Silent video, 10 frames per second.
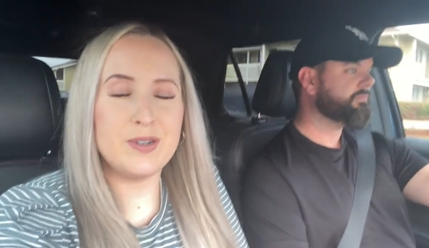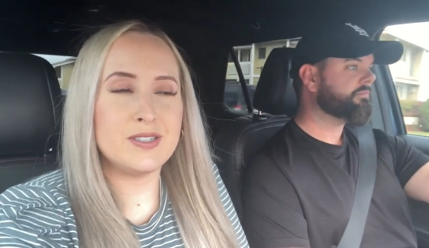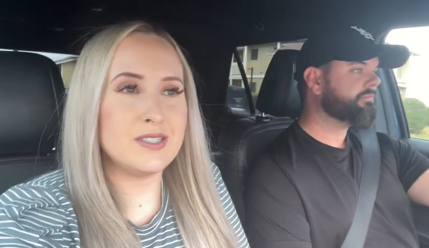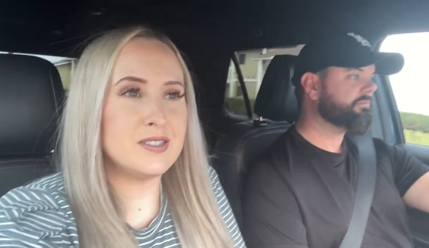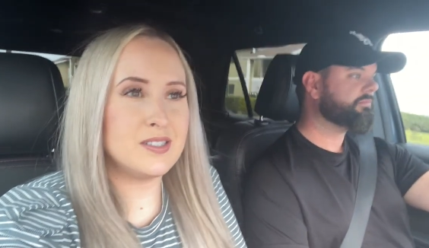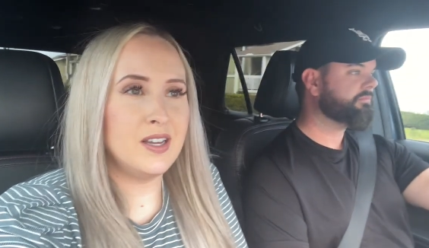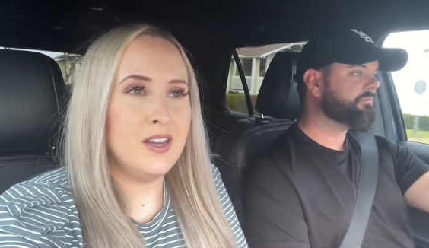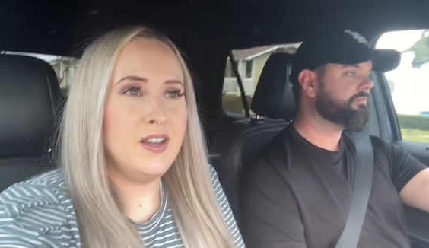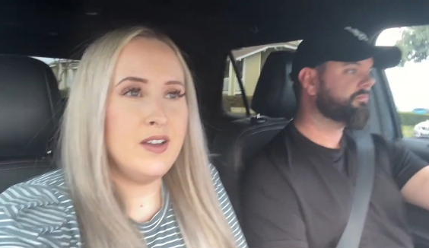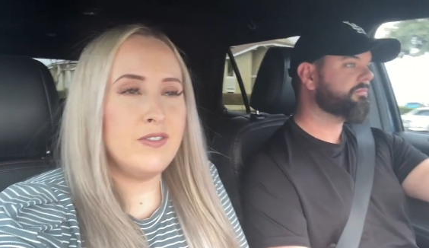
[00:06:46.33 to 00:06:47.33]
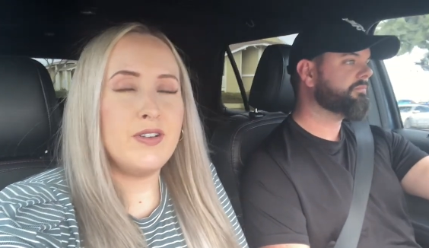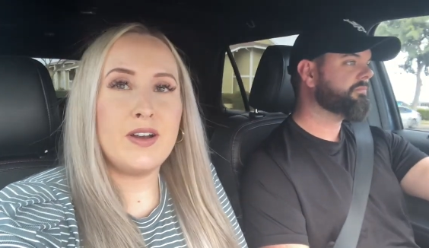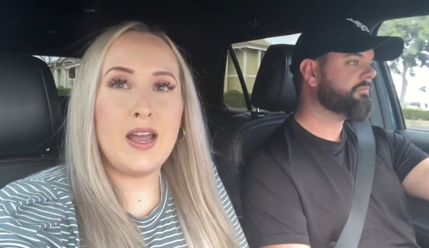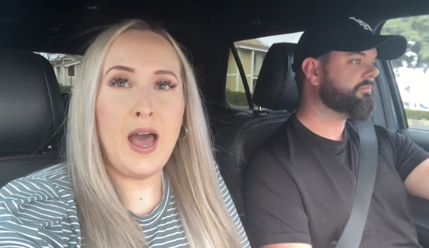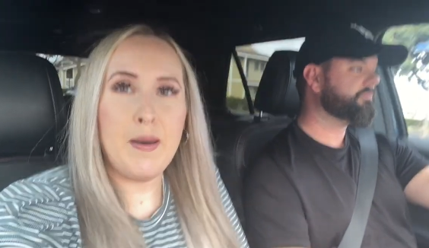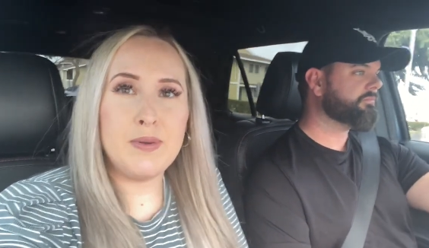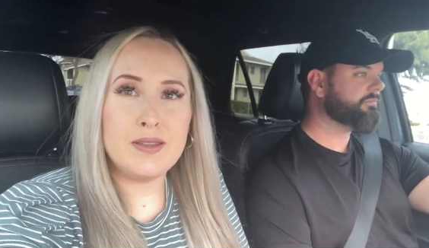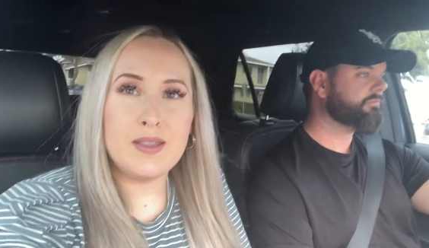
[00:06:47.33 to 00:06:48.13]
Speaker 1: We're just very happy